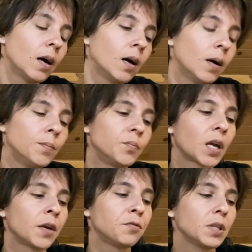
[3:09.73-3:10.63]
Um,
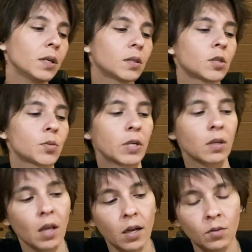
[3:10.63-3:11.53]
I feel like there's been
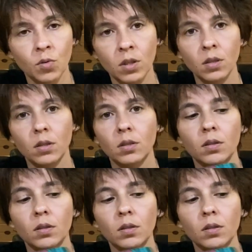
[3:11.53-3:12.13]
a lot of work